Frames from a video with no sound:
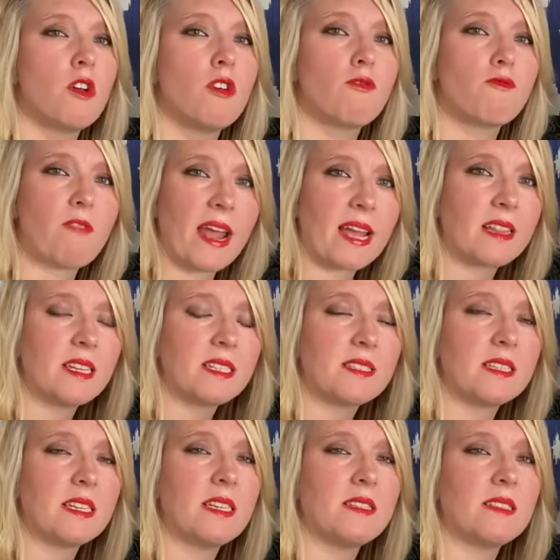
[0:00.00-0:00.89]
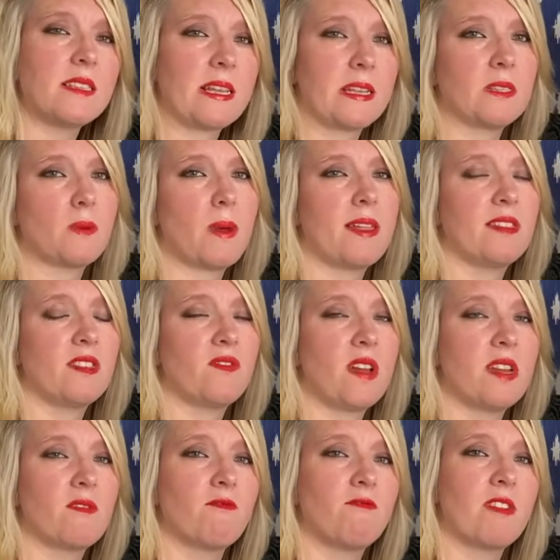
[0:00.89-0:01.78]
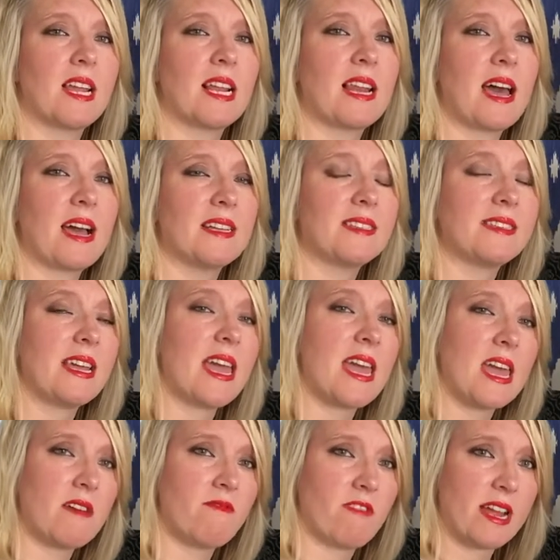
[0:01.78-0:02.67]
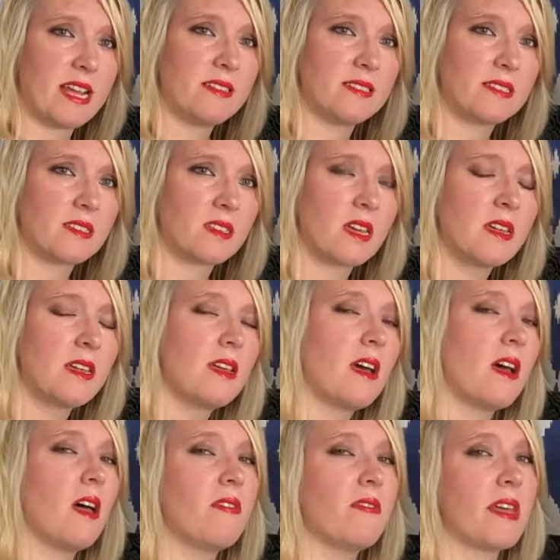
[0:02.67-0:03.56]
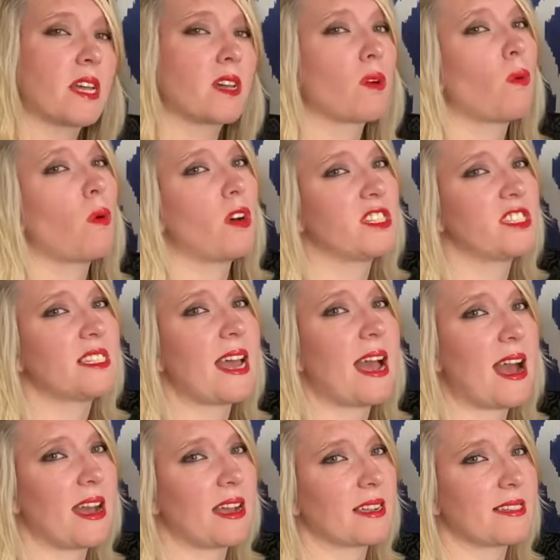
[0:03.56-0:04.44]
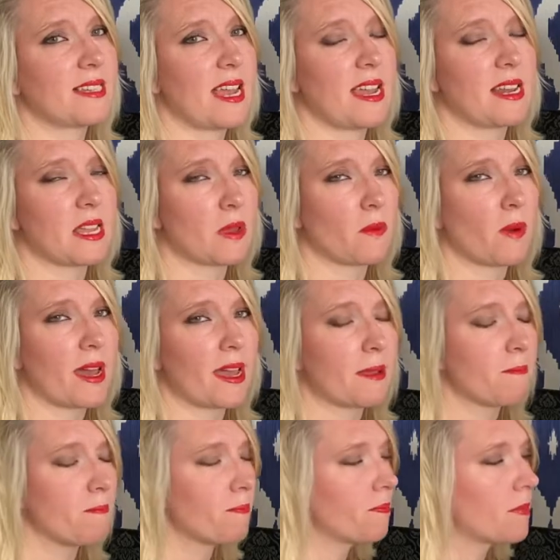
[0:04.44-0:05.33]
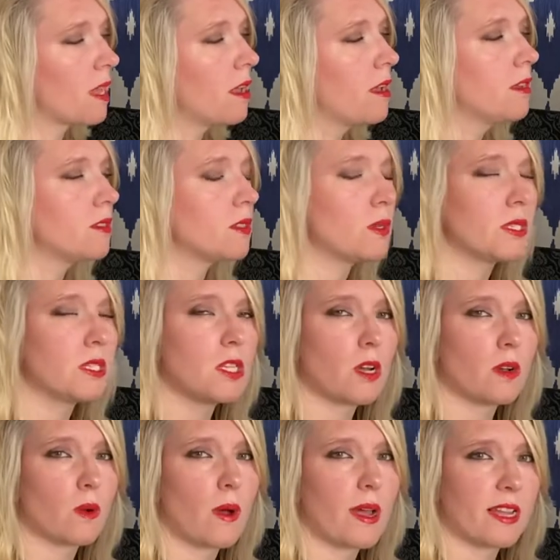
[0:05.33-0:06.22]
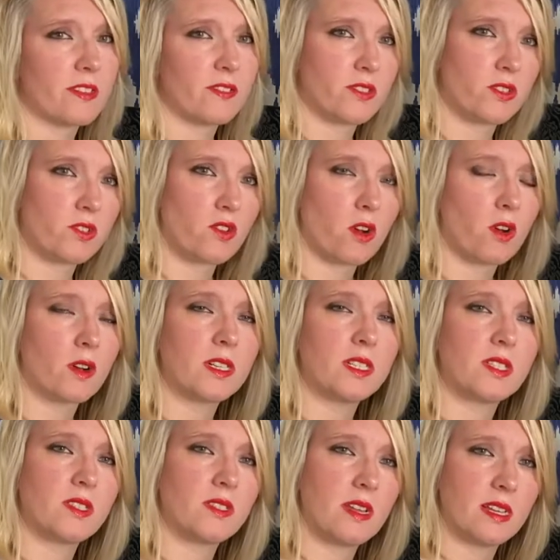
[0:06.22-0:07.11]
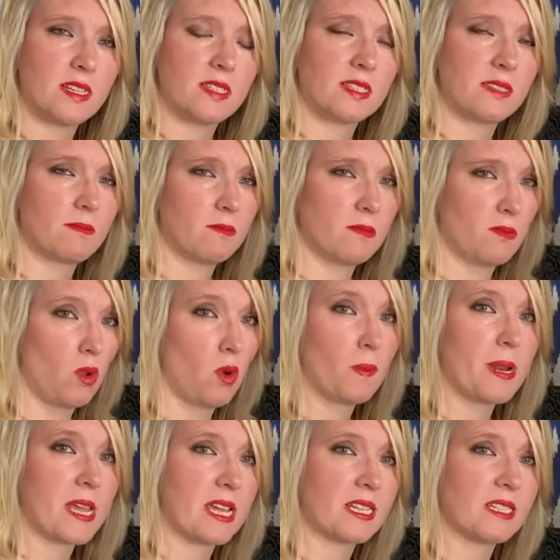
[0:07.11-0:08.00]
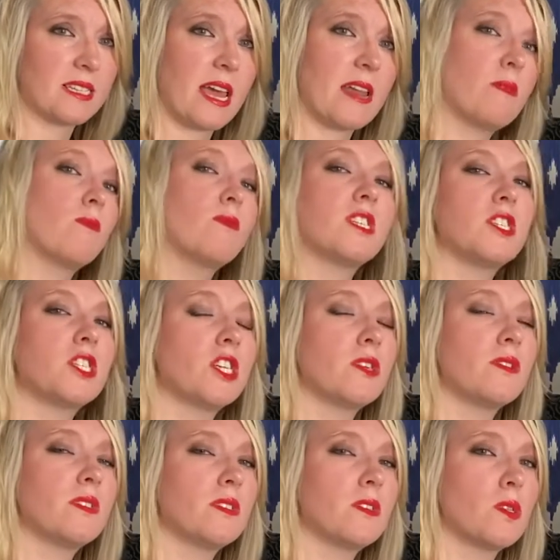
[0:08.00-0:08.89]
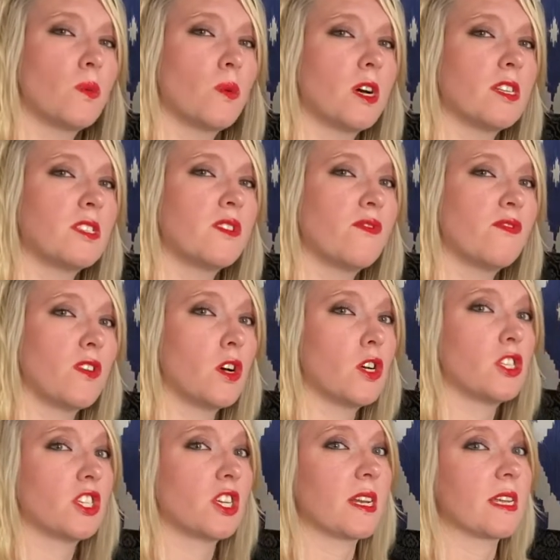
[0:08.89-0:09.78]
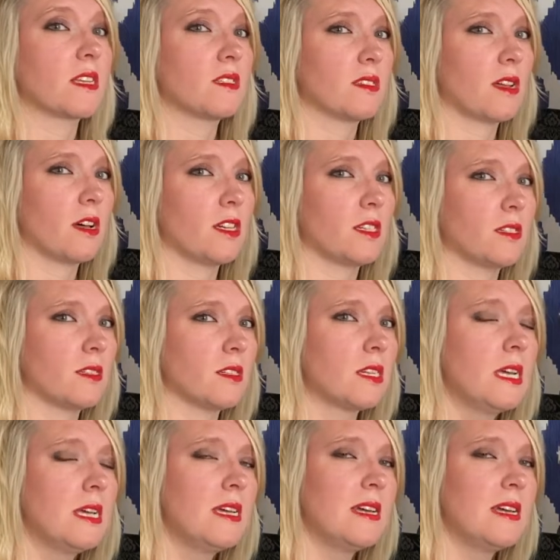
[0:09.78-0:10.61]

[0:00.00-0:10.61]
Recklessness is where the defendant realised a risk and they go on to act anyway. So it's not quite as strong as oblique intent, which uses the words virtually certain.